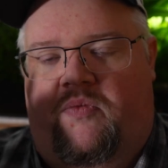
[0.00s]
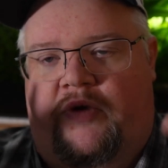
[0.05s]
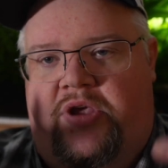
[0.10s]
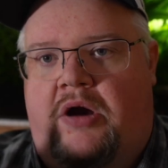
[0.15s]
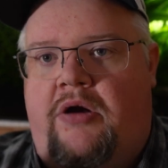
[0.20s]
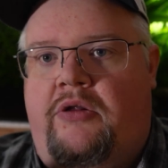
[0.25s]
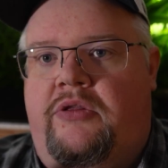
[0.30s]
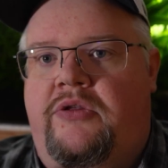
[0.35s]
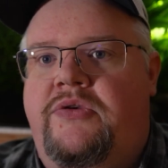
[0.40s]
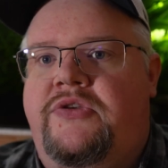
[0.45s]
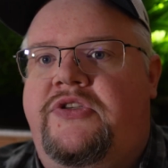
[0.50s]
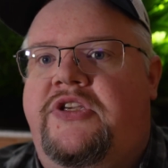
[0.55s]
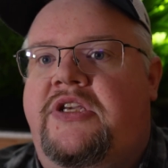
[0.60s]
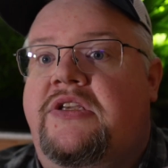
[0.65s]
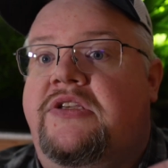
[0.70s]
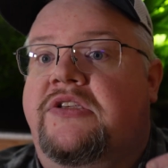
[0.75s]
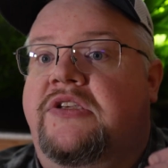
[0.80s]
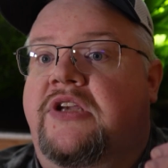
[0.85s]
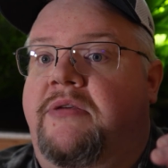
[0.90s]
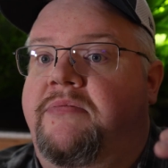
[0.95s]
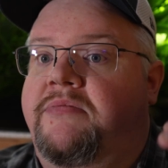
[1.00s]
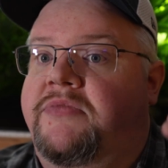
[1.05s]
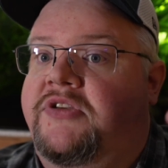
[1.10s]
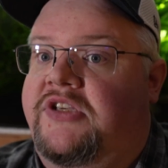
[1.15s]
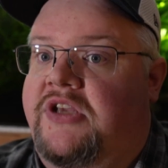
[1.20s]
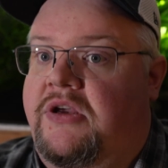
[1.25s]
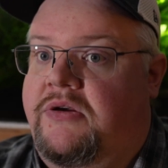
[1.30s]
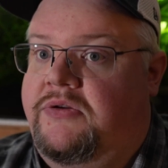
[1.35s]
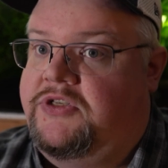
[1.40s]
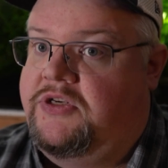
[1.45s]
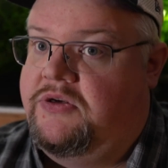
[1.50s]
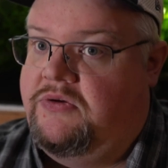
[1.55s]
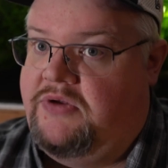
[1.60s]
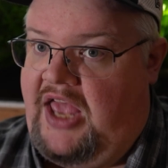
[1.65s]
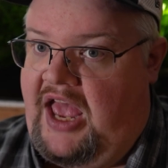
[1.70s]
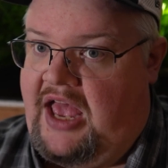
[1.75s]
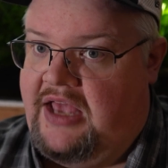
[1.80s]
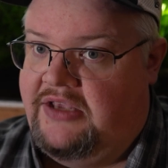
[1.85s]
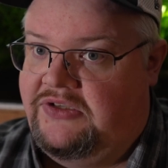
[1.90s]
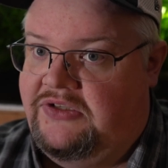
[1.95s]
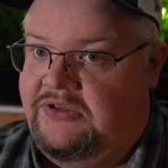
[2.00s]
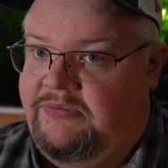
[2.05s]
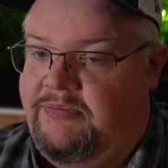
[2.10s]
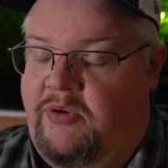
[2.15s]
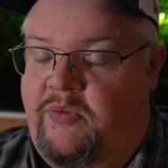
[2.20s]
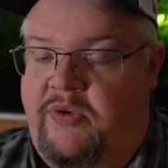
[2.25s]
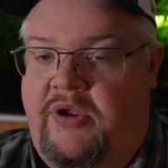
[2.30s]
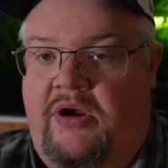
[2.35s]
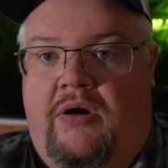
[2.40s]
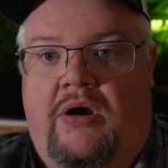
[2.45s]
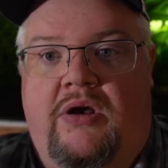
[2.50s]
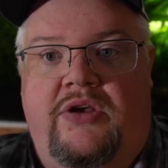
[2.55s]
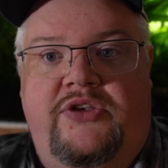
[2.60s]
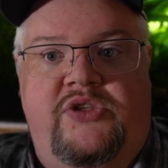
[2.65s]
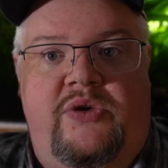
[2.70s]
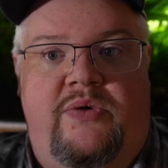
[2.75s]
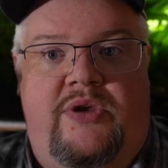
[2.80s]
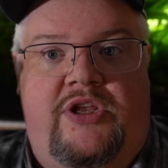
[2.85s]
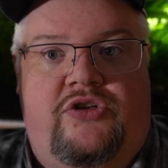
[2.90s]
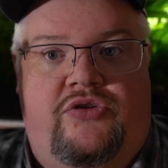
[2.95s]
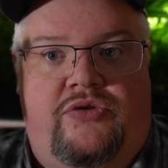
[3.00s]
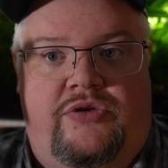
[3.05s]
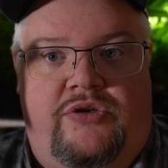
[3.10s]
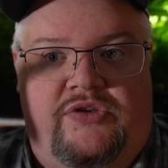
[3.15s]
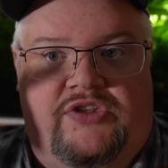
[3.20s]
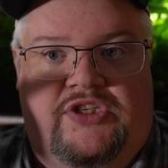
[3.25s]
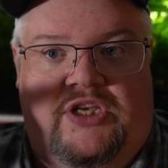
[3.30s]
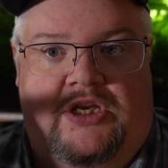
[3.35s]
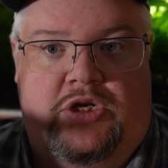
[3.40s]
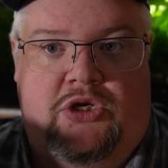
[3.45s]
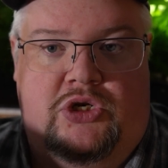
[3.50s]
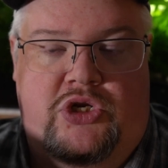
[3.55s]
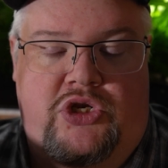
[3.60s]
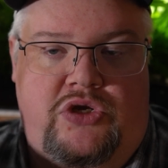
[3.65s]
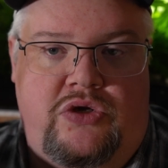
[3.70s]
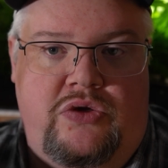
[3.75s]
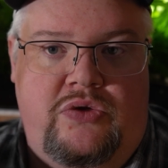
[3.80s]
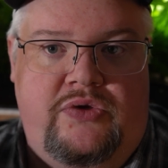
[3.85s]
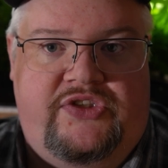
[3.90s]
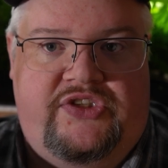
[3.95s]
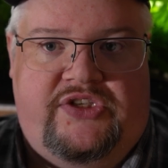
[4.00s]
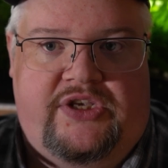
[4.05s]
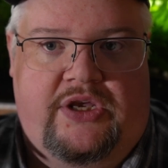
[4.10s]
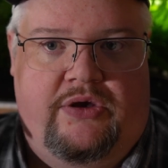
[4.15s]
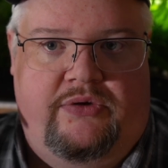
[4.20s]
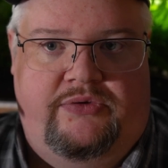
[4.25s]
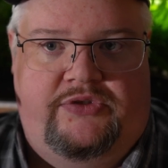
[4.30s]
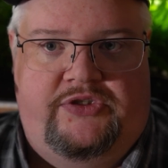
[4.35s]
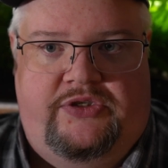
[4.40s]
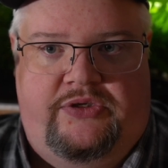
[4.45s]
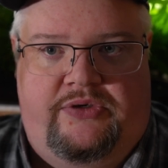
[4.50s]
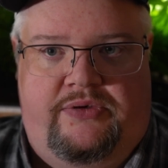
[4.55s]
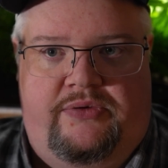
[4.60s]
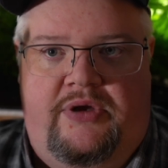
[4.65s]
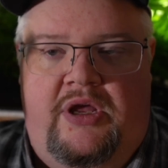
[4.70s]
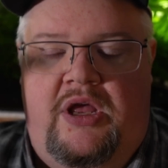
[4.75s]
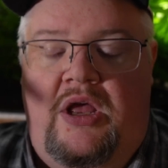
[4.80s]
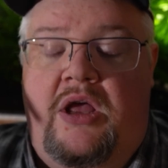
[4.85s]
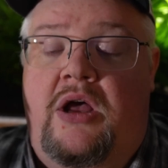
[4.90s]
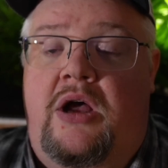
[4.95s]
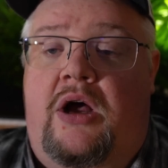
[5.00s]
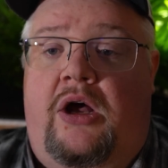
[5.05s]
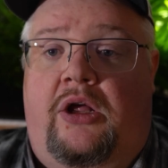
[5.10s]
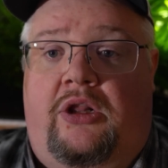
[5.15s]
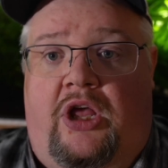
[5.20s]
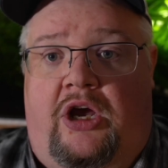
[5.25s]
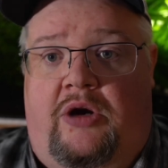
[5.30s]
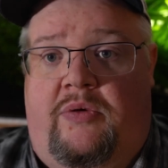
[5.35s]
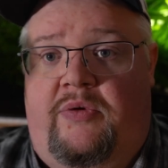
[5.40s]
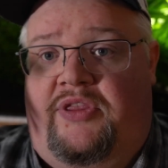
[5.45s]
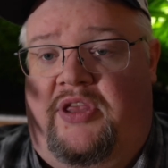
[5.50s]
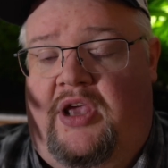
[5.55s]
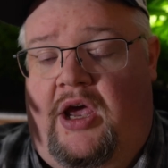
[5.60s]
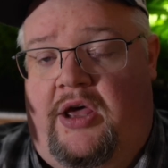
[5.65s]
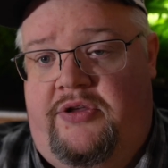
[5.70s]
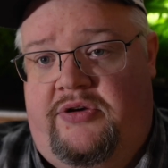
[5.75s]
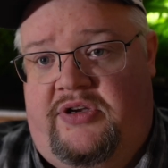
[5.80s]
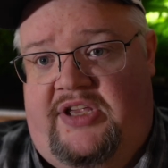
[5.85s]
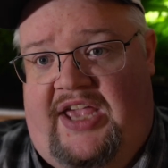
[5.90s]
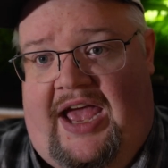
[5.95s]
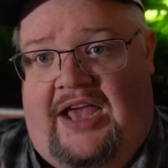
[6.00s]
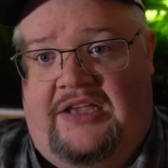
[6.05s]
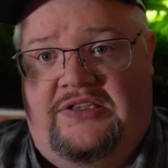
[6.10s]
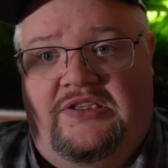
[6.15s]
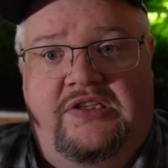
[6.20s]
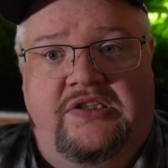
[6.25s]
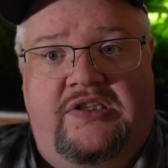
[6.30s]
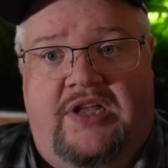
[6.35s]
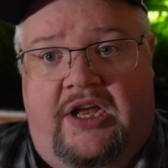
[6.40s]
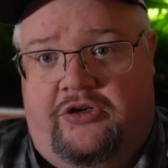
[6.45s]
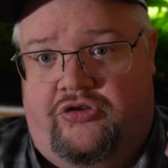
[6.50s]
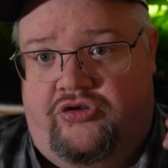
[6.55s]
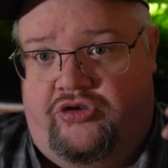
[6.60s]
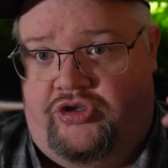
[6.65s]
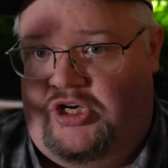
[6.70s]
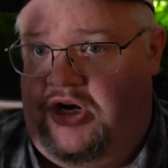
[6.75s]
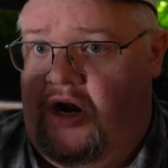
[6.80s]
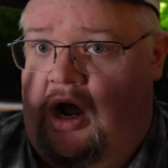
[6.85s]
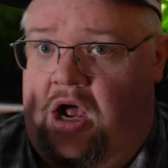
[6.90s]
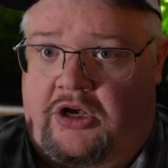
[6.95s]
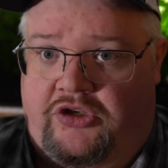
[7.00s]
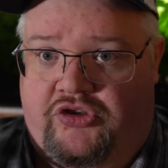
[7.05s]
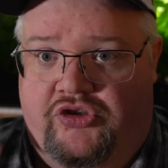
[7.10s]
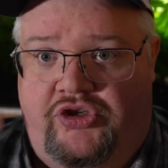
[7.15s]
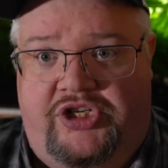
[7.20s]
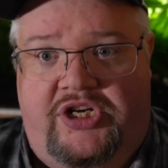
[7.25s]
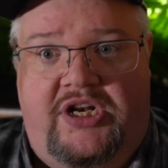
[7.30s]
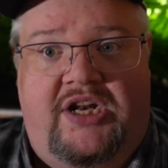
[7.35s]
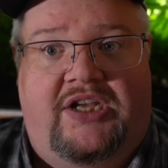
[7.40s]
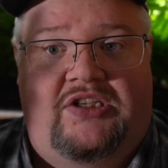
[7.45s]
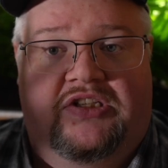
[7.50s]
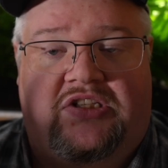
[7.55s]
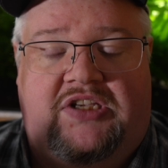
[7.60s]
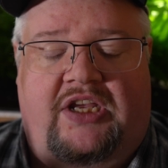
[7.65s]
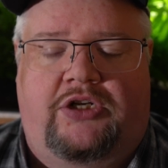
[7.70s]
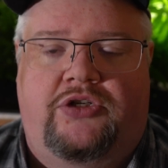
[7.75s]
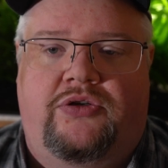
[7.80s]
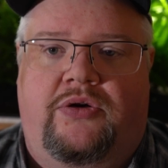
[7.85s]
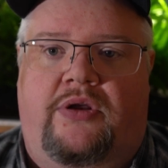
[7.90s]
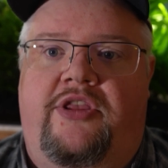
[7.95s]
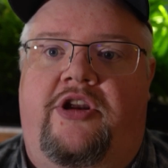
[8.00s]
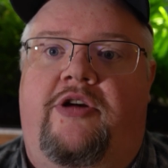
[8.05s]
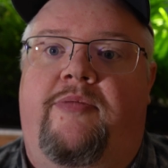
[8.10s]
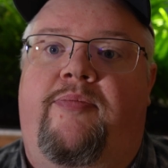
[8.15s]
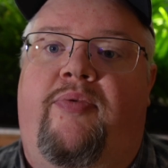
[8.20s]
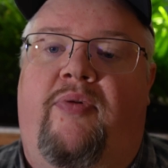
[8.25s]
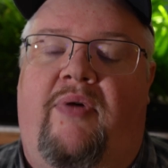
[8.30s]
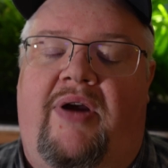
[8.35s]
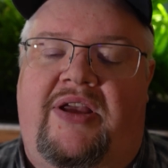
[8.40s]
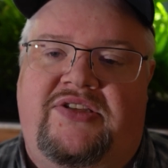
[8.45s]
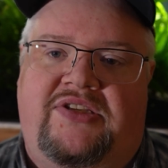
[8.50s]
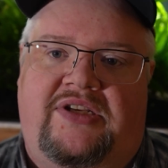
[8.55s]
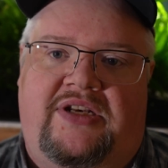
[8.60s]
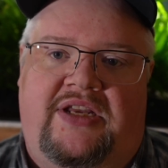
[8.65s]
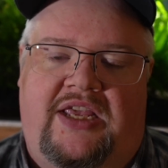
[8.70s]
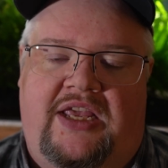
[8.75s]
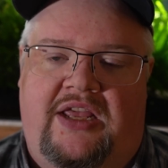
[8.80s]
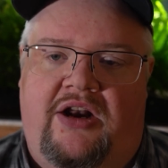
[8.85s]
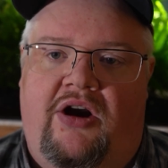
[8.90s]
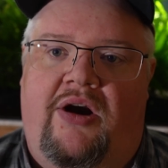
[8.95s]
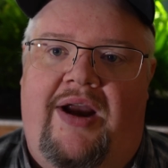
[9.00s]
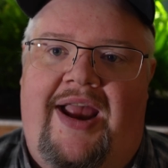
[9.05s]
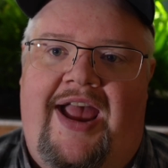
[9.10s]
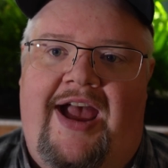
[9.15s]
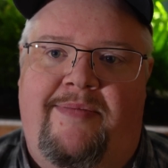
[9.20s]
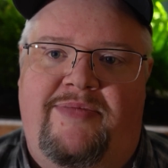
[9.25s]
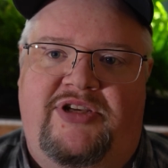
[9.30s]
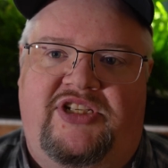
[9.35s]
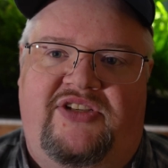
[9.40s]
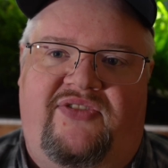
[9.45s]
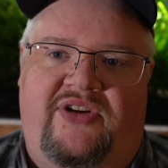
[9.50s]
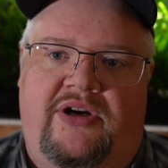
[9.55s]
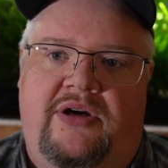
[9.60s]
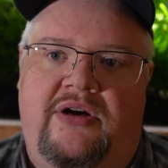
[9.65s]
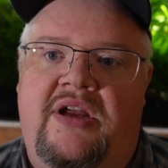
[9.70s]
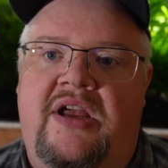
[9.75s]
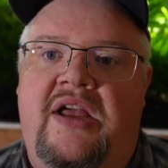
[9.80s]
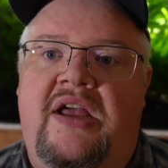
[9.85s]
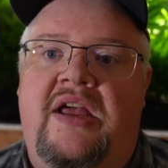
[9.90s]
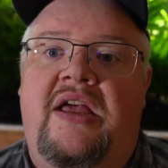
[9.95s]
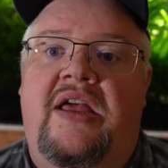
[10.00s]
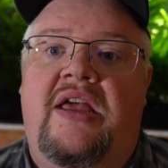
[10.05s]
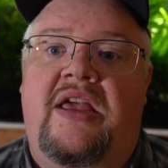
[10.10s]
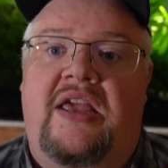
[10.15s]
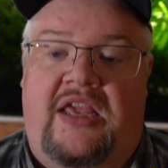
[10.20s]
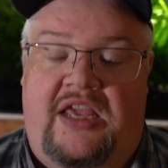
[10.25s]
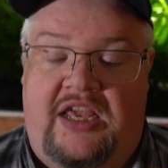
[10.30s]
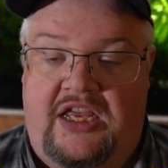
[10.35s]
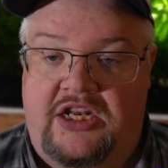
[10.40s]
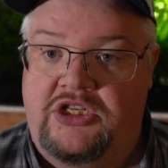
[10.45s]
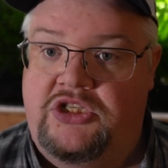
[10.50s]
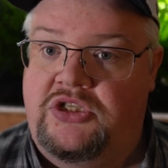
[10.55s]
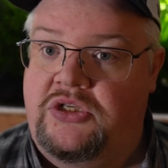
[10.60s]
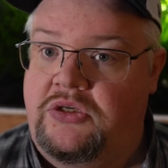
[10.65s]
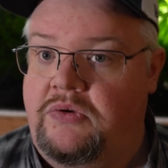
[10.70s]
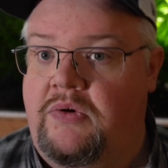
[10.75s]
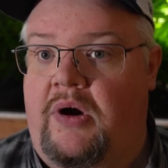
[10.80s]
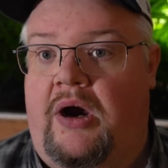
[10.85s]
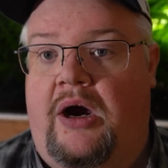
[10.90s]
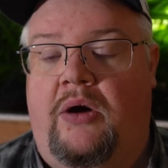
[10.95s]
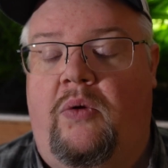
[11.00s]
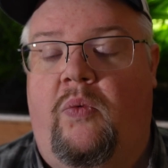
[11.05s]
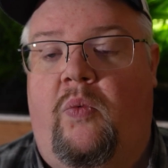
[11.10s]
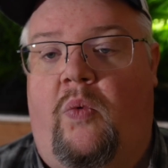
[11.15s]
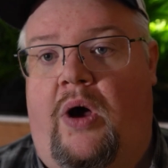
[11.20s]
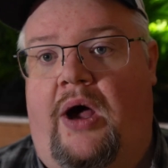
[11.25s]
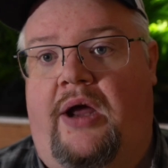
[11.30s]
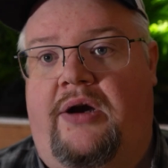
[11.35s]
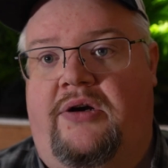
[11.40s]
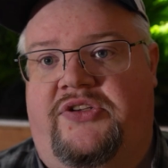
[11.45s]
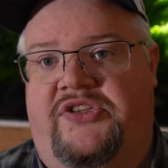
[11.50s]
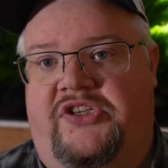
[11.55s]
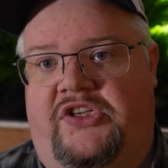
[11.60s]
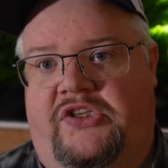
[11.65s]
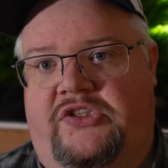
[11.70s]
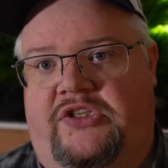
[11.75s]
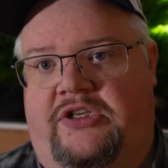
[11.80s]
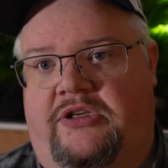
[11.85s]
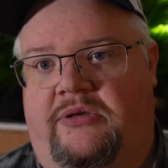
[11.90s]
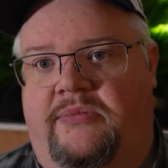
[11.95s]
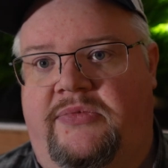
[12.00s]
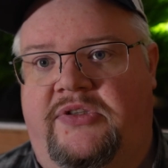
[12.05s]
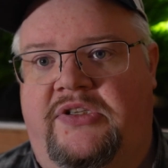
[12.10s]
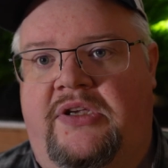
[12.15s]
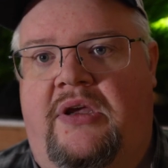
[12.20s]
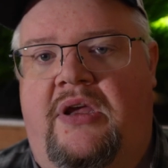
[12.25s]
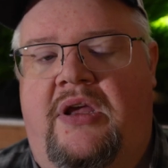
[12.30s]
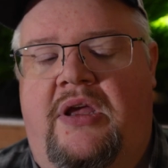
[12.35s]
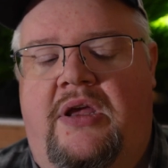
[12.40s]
we are losing some CO2, yes, but we are also introducing new CO2 along with the other gases, nitrogen, oxygen, etc., that are present in our atmosphere into our water systems.